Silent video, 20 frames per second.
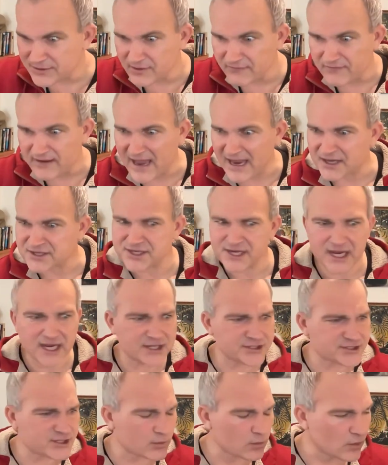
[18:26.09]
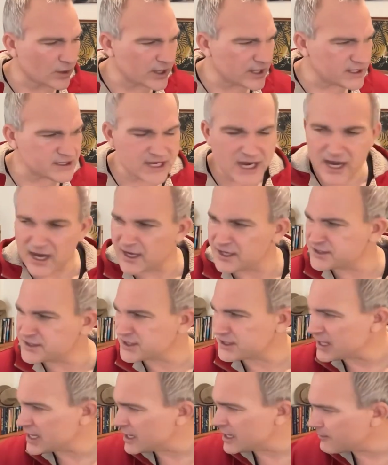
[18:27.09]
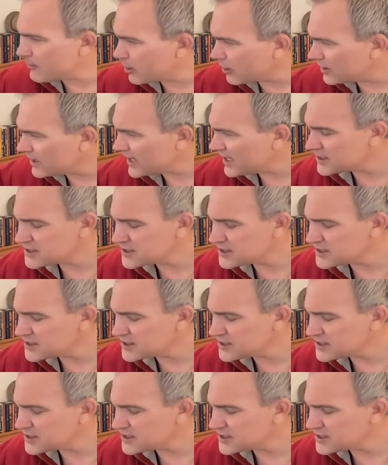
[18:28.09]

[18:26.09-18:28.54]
vaccines and what it does and the mRNA